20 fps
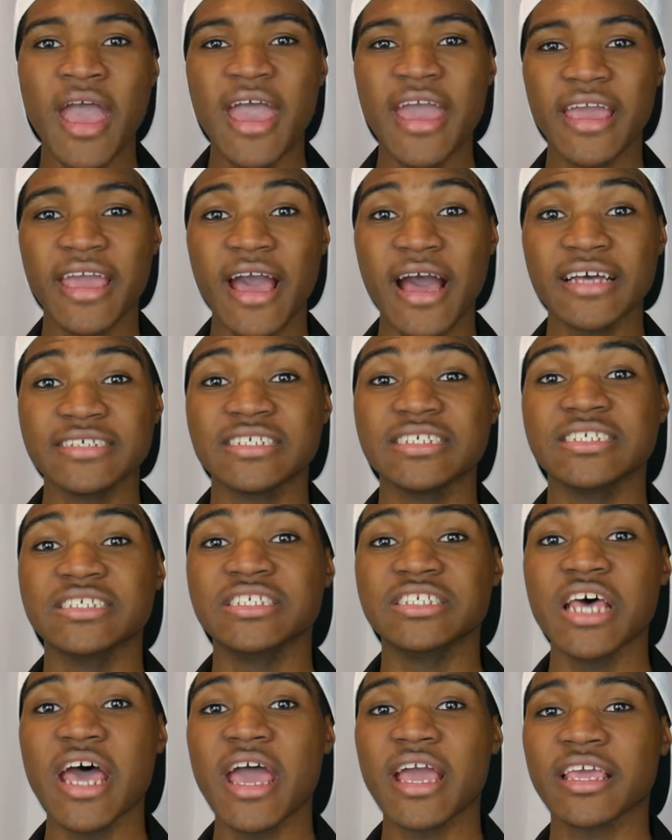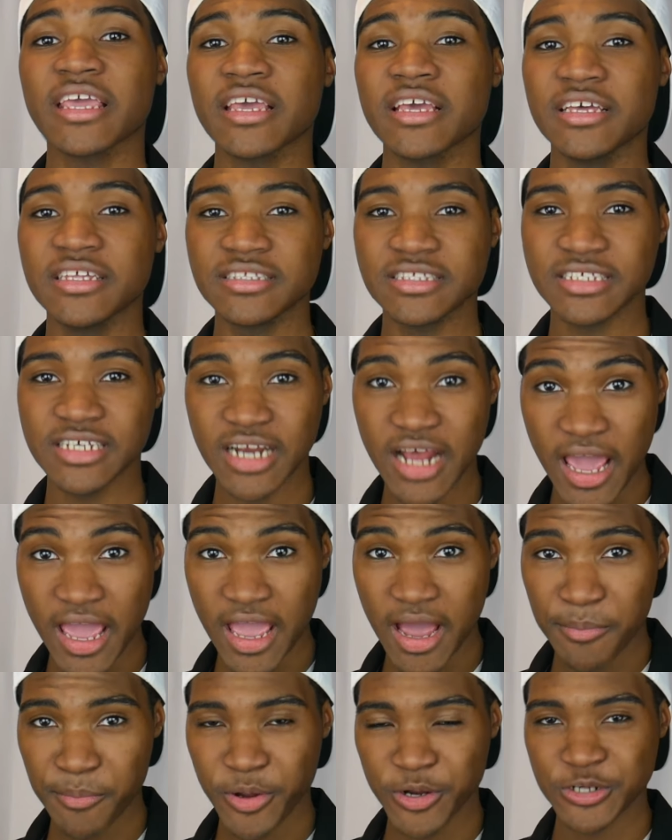Hey guys, it's Zach, and today
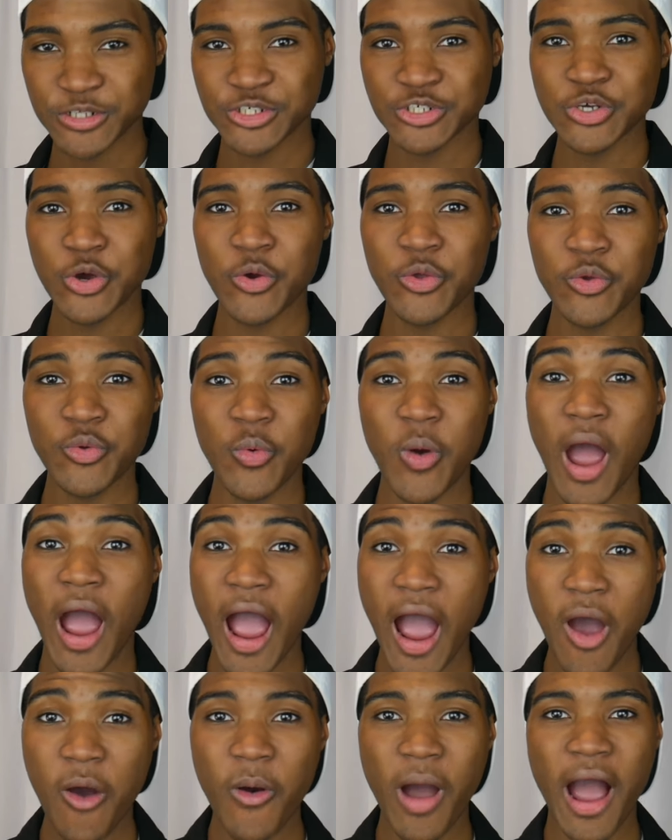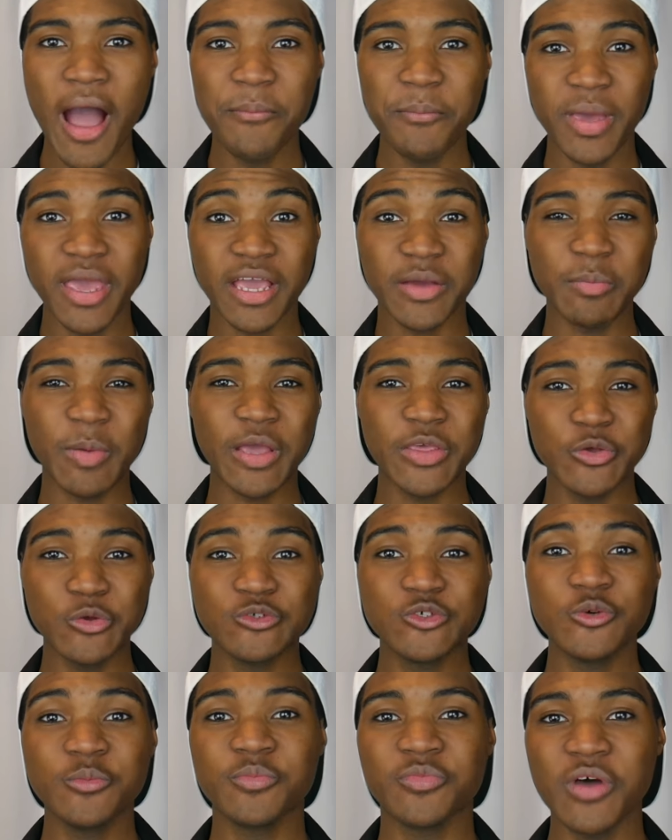I'm gonna show you how I make my
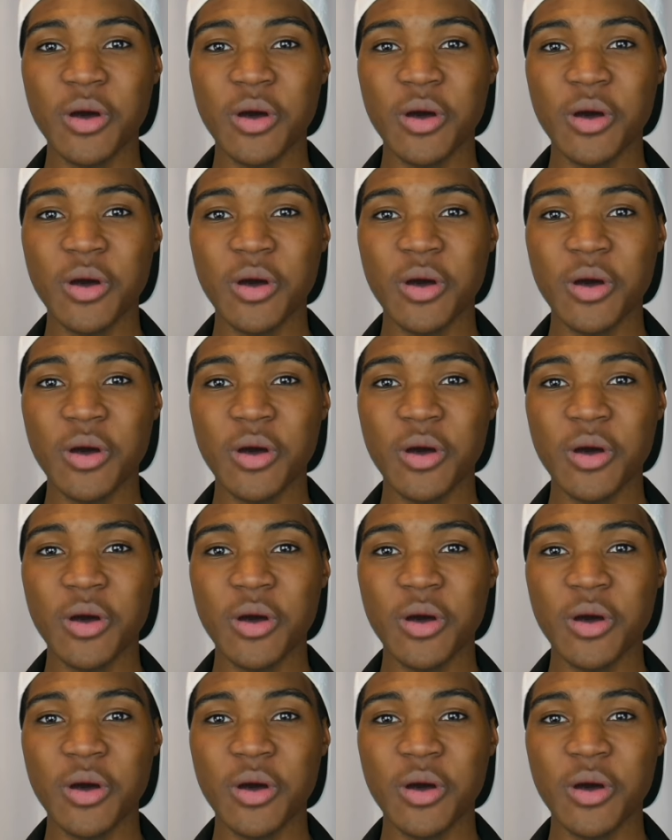YouTube